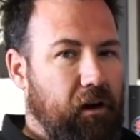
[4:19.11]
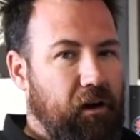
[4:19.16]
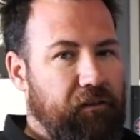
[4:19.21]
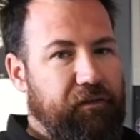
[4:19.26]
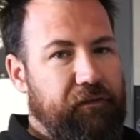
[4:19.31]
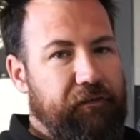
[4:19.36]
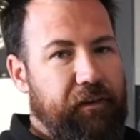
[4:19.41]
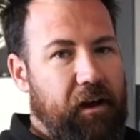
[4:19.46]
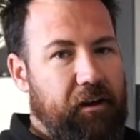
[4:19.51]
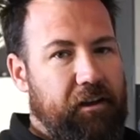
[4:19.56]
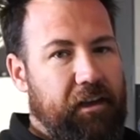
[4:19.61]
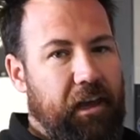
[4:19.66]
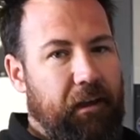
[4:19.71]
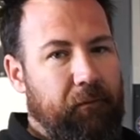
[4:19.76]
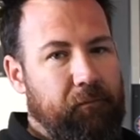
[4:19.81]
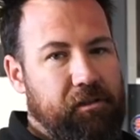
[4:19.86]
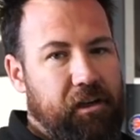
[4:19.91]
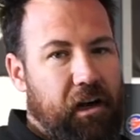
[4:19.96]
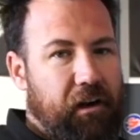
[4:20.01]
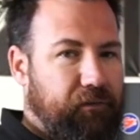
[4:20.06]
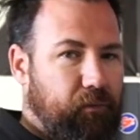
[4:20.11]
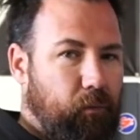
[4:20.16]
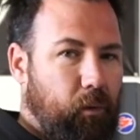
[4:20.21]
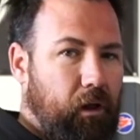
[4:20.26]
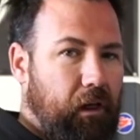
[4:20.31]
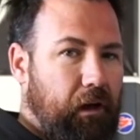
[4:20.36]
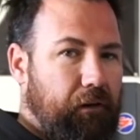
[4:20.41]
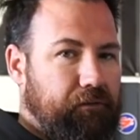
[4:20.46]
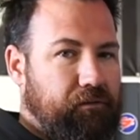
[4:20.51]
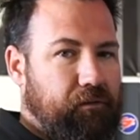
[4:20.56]
off of our camshaft
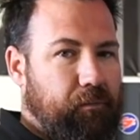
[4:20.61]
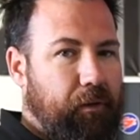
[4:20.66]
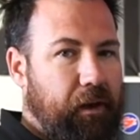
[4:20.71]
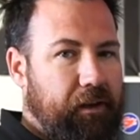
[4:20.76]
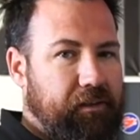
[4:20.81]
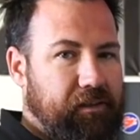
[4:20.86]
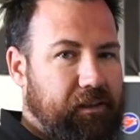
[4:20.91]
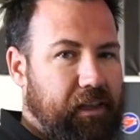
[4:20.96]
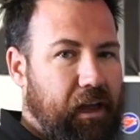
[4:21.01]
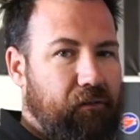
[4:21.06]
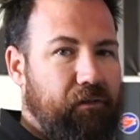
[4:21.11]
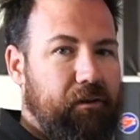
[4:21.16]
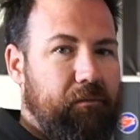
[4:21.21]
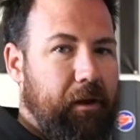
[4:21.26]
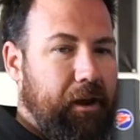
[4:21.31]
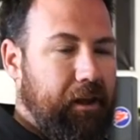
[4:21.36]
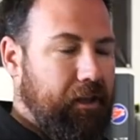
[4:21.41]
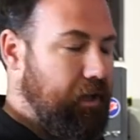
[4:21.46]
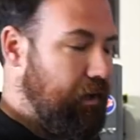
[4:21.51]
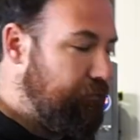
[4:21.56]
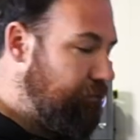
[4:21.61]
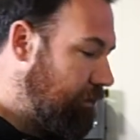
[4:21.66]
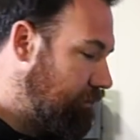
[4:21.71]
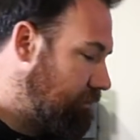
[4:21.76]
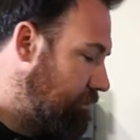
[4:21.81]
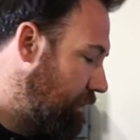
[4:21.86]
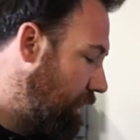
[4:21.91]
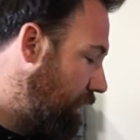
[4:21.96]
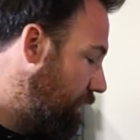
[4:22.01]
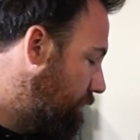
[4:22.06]
while I was replacing that rear main cover.
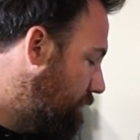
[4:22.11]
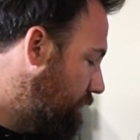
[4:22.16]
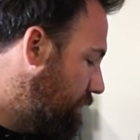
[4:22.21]
So